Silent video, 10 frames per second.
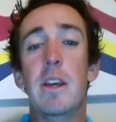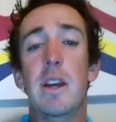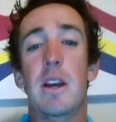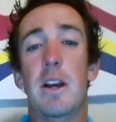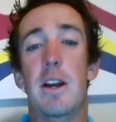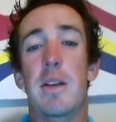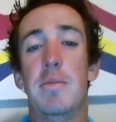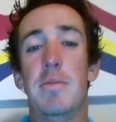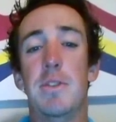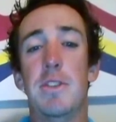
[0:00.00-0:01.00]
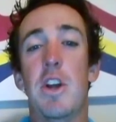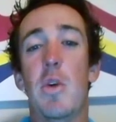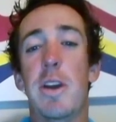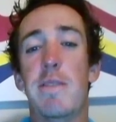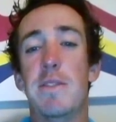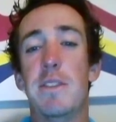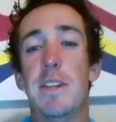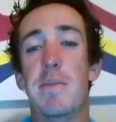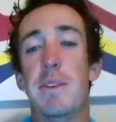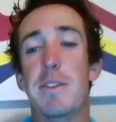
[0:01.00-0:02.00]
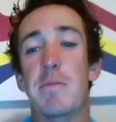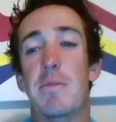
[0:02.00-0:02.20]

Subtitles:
Slow wave sleep is